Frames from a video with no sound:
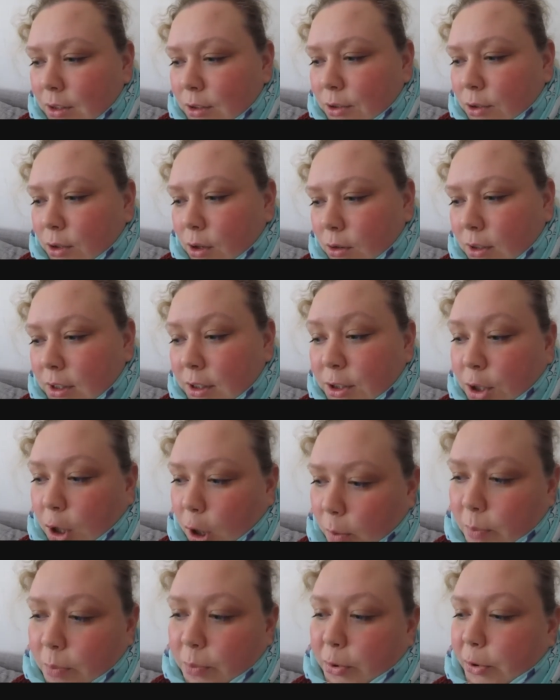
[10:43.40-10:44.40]
So the
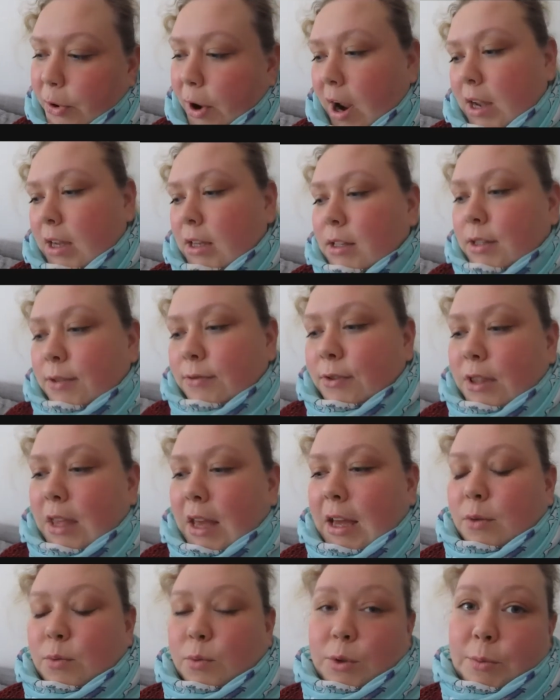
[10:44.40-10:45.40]
top price for
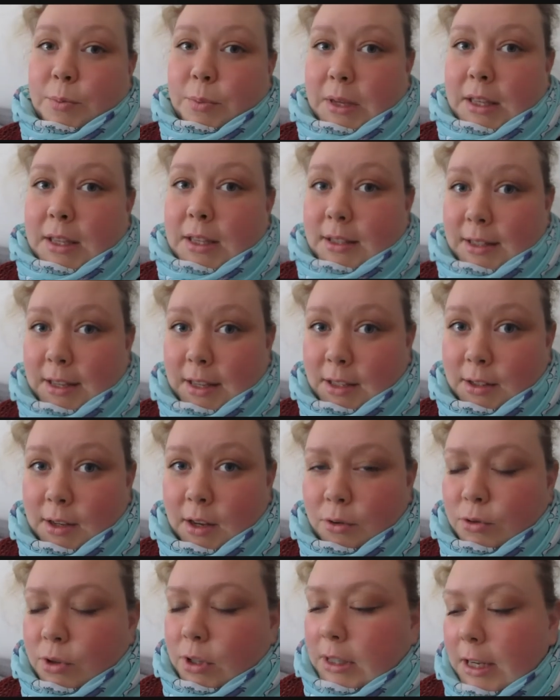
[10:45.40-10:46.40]
that would be the
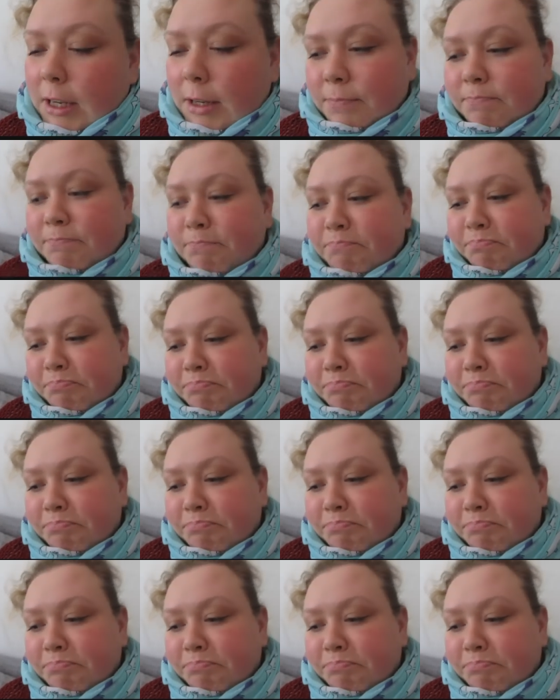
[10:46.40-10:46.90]
600 yen.